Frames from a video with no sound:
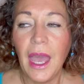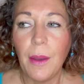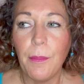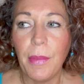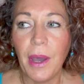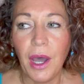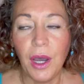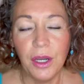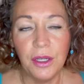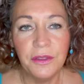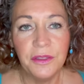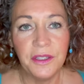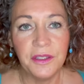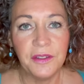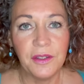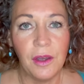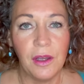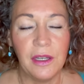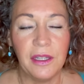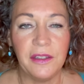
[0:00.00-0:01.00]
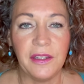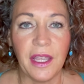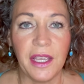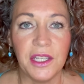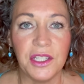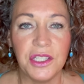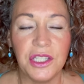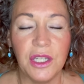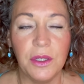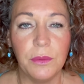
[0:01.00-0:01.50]
But on this holiday,
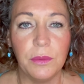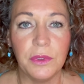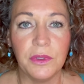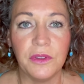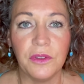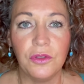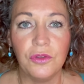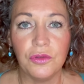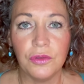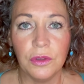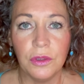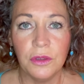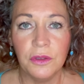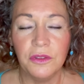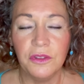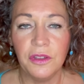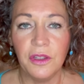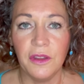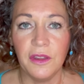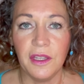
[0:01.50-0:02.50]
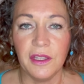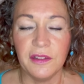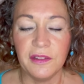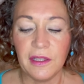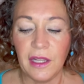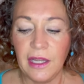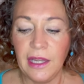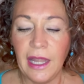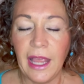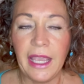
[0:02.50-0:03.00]
she was drawn to this
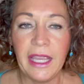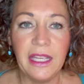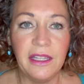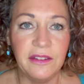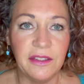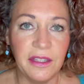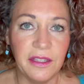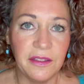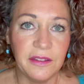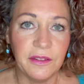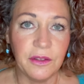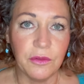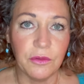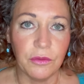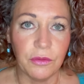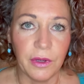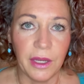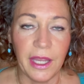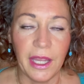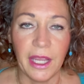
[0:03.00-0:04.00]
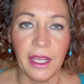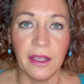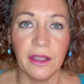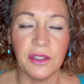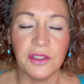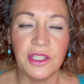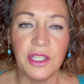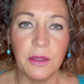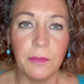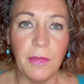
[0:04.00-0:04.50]
lady's ring.
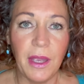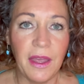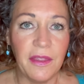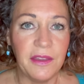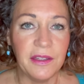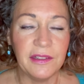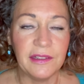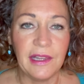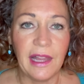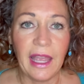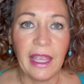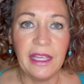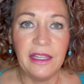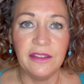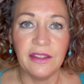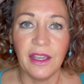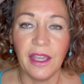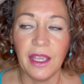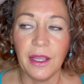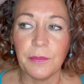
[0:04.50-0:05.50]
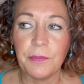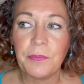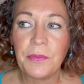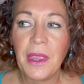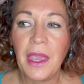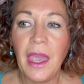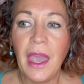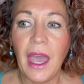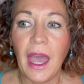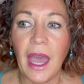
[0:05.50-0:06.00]
She met this lady
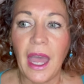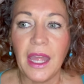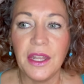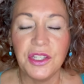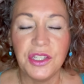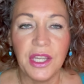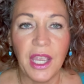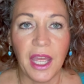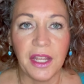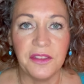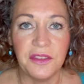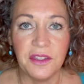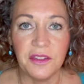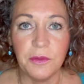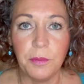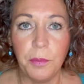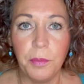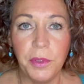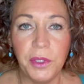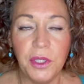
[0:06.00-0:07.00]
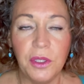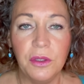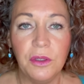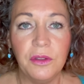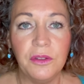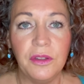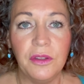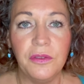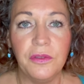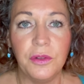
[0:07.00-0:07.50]
and she had this
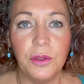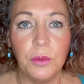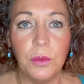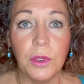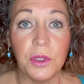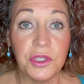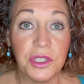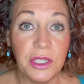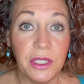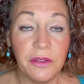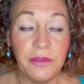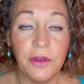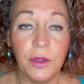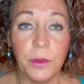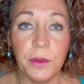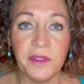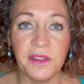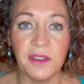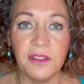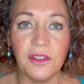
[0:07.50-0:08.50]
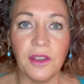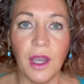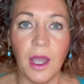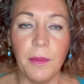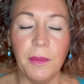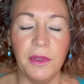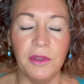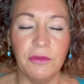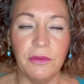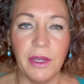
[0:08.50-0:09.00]
beautiful, what she thought was a
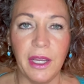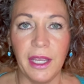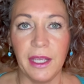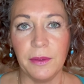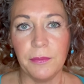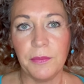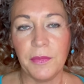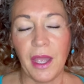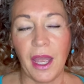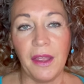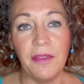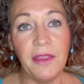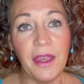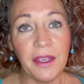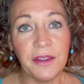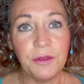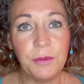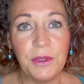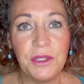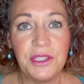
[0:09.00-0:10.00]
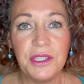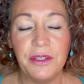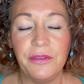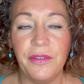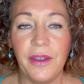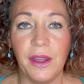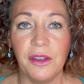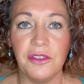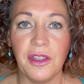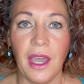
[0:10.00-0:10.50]
diamond ring. And that's when she
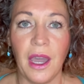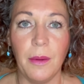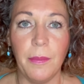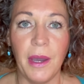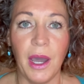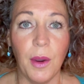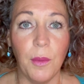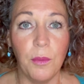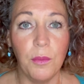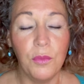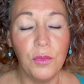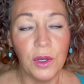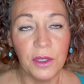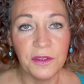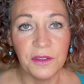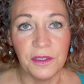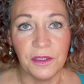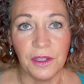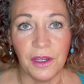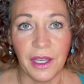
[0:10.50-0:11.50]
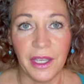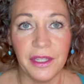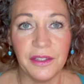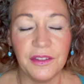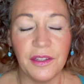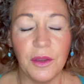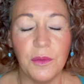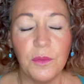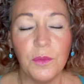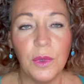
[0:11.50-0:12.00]
found out about moissanite.
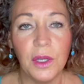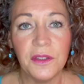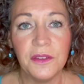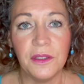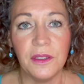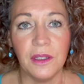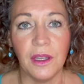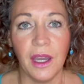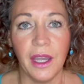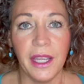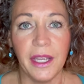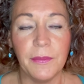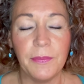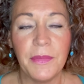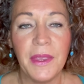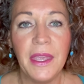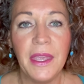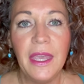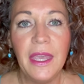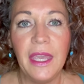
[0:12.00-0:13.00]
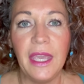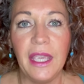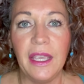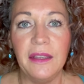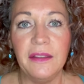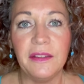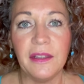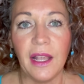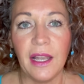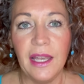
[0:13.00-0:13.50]
So moissanite
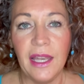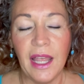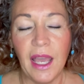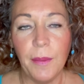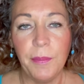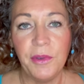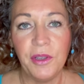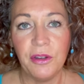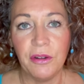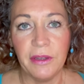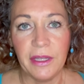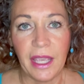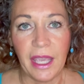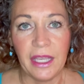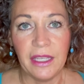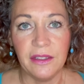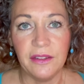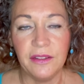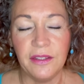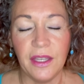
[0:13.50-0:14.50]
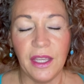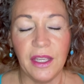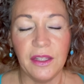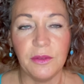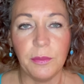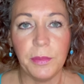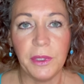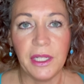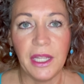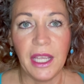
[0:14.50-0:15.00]
is lab
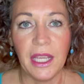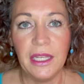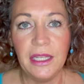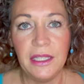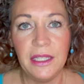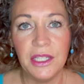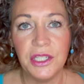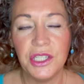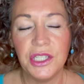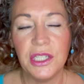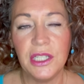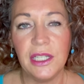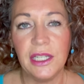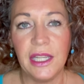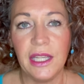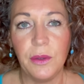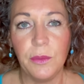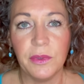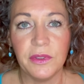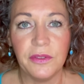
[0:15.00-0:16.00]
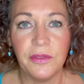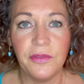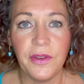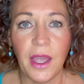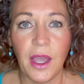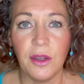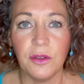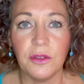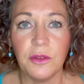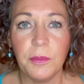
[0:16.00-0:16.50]
created, but it initially was
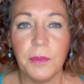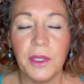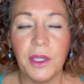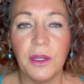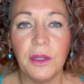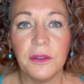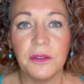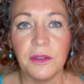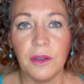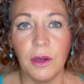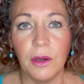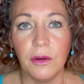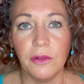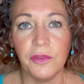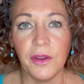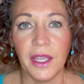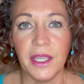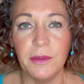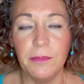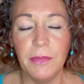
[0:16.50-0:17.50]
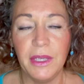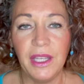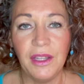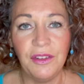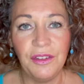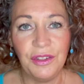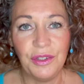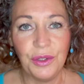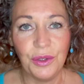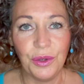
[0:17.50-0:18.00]
found because of a
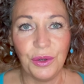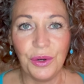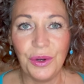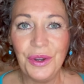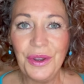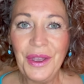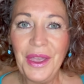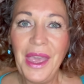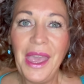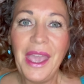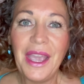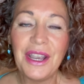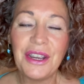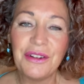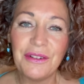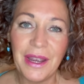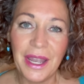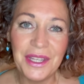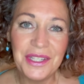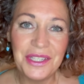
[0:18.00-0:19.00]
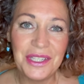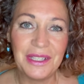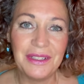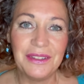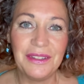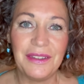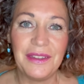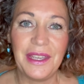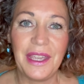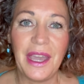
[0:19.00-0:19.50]
meteor crashing
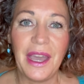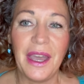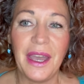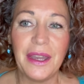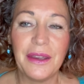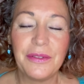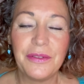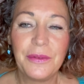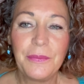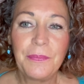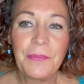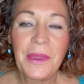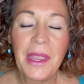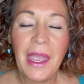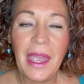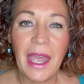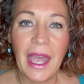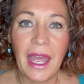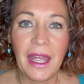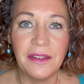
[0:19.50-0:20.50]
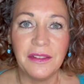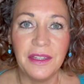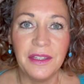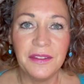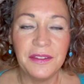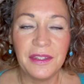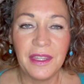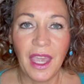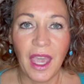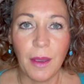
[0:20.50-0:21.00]
to the earth. And
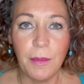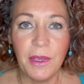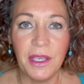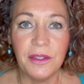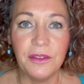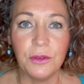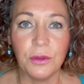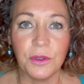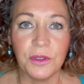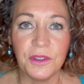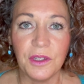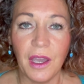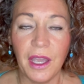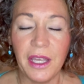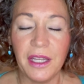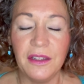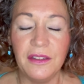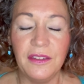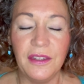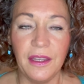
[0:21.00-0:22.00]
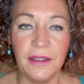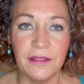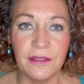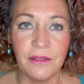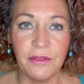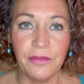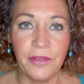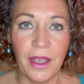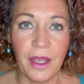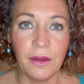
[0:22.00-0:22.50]
this chemist or scientist
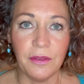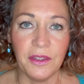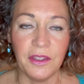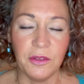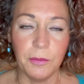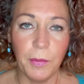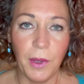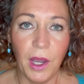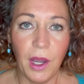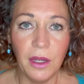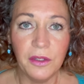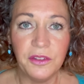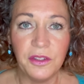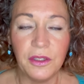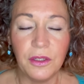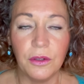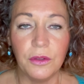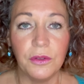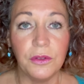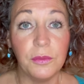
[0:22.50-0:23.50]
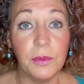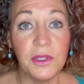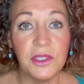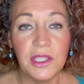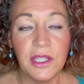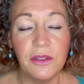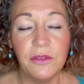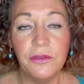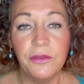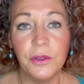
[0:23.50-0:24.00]
found these particles which
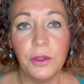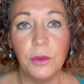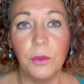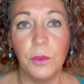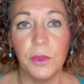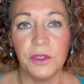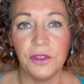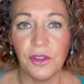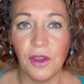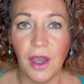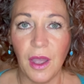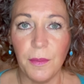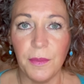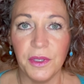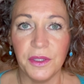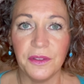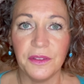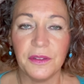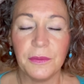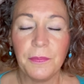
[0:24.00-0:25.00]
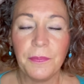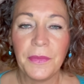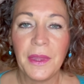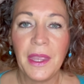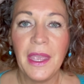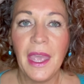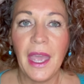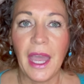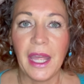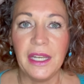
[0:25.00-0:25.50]
he thought were diamonds.
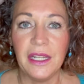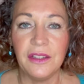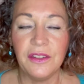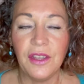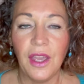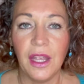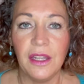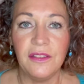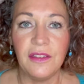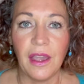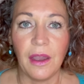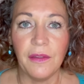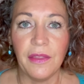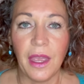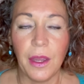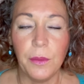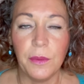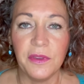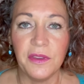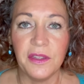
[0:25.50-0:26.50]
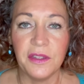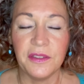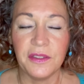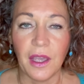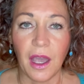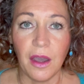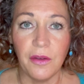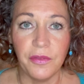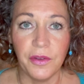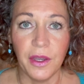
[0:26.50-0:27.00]
And it turned out they were this
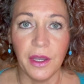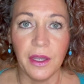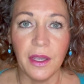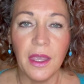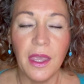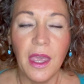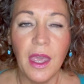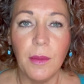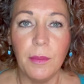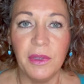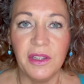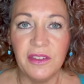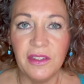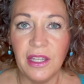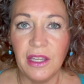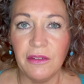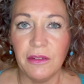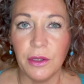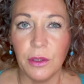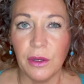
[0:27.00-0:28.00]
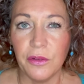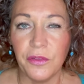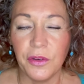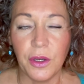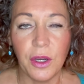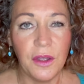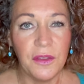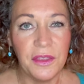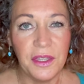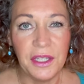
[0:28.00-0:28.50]
other material, I've
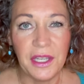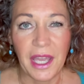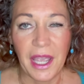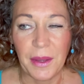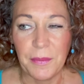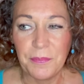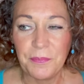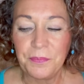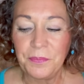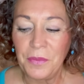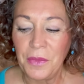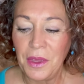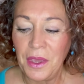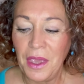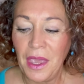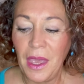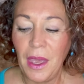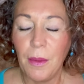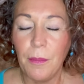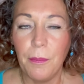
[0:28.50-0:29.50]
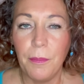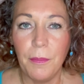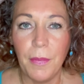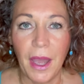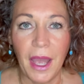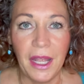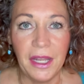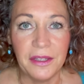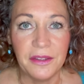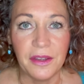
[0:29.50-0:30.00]
forgotten the name.
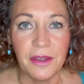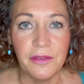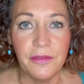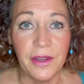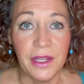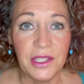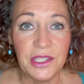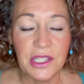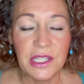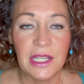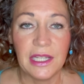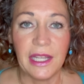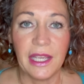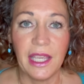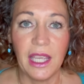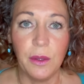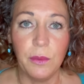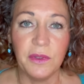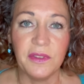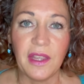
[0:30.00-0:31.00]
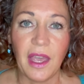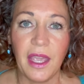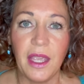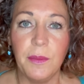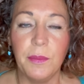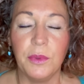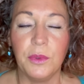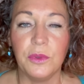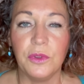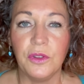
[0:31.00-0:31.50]
And eventually he was
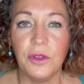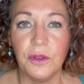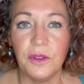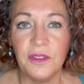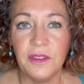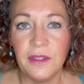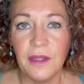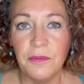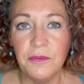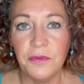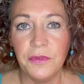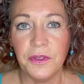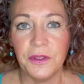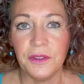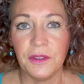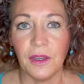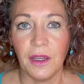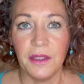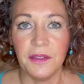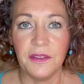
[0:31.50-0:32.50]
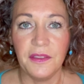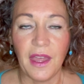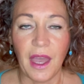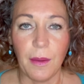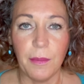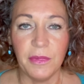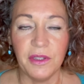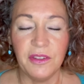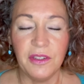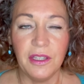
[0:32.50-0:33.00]
able to synthesize
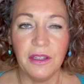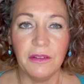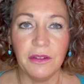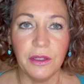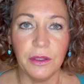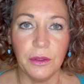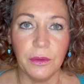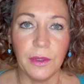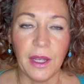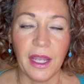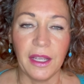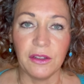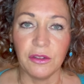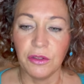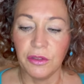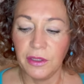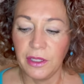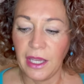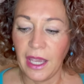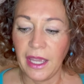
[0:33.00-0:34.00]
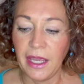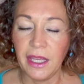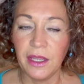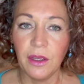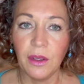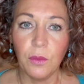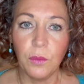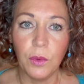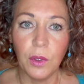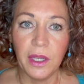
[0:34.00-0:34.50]
that material and create
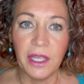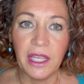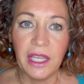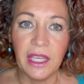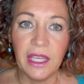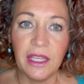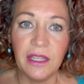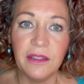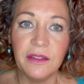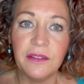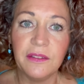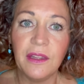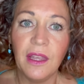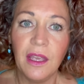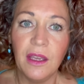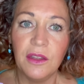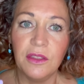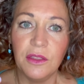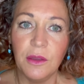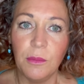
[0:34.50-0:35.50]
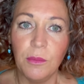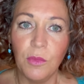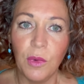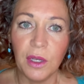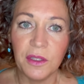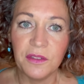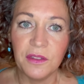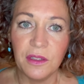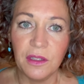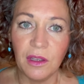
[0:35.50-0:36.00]
what is the
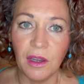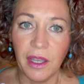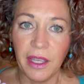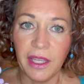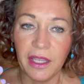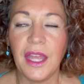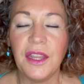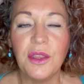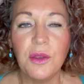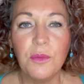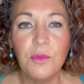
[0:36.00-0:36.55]
moissanite. And the